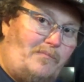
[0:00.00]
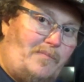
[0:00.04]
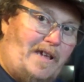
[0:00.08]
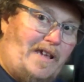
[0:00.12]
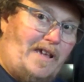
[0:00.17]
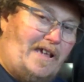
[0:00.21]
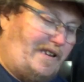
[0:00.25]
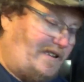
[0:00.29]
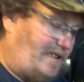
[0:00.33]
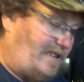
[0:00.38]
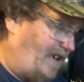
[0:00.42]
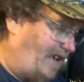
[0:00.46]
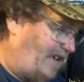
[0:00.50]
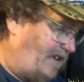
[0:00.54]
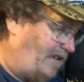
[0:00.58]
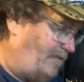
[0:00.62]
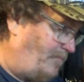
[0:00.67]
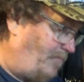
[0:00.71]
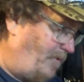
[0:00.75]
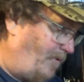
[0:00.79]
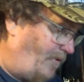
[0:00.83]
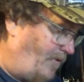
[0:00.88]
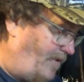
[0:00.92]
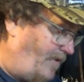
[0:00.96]
been taken
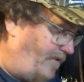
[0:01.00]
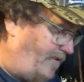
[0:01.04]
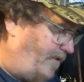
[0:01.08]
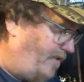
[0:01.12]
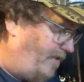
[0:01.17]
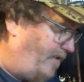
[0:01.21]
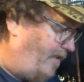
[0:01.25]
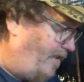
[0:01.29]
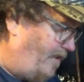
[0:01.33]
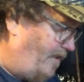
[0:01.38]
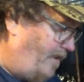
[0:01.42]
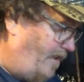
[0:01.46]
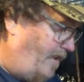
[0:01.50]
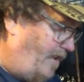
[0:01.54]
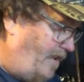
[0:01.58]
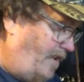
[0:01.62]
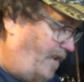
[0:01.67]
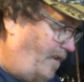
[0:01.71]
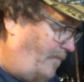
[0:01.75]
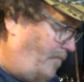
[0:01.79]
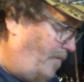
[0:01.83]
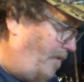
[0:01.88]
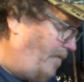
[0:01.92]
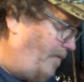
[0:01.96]
apart.
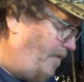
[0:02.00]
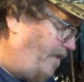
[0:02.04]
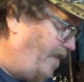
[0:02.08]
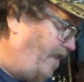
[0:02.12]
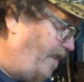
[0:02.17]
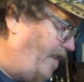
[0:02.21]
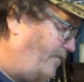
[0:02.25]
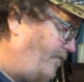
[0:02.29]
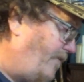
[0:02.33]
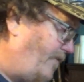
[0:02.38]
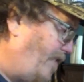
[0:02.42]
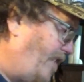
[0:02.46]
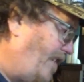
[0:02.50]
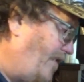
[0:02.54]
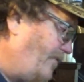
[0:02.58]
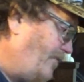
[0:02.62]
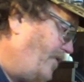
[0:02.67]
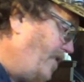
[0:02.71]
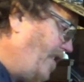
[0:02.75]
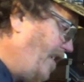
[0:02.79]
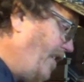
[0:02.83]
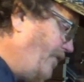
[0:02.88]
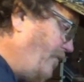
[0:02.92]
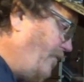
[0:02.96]
Probably never
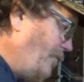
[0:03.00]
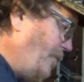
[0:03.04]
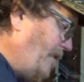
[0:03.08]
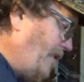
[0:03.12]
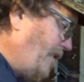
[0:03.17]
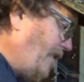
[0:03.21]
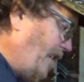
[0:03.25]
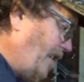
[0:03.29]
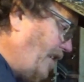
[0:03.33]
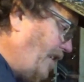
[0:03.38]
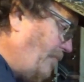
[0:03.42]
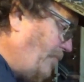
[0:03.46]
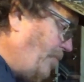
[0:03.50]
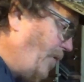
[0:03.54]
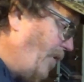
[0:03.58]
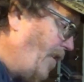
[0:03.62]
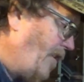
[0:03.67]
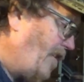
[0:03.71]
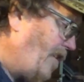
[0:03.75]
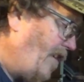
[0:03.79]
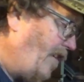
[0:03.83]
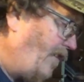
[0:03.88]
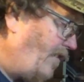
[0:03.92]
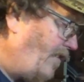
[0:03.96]
been taken
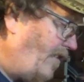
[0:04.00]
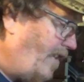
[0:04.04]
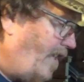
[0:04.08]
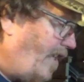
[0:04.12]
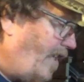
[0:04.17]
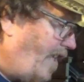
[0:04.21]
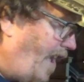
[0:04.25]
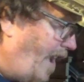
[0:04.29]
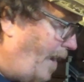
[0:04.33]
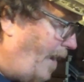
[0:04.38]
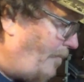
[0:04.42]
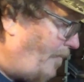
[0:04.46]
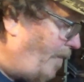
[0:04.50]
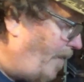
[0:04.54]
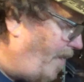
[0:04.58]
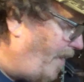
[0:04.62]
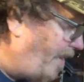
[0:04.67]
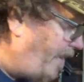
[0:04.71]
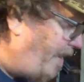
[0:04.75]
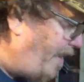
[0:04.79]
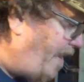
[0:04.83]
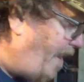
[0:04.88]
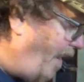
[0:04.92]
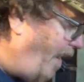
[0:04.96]
apart. Now, I'm
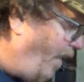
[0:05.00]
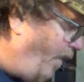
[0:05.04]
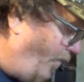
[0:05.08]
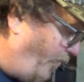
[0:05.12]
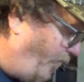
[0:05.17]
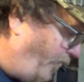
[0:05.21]
lucky all